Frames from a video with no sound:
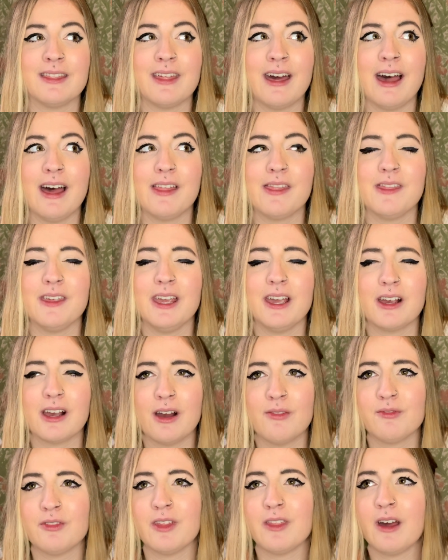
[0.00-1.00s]
that the
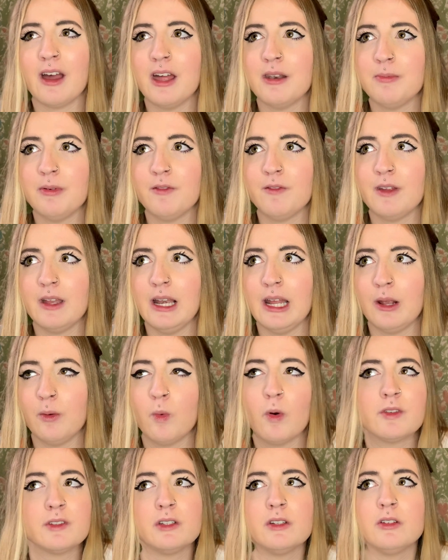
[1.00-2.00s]
uncomfort that I'd been feeling
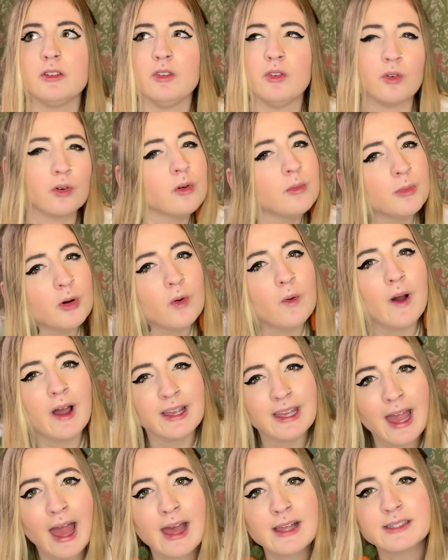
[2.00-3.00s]
wasn't normal, I
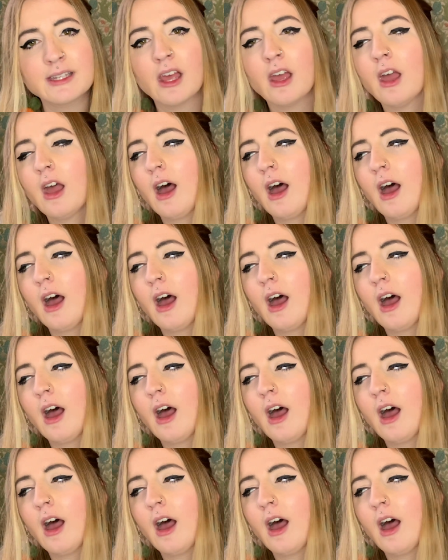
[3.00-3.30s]
guess.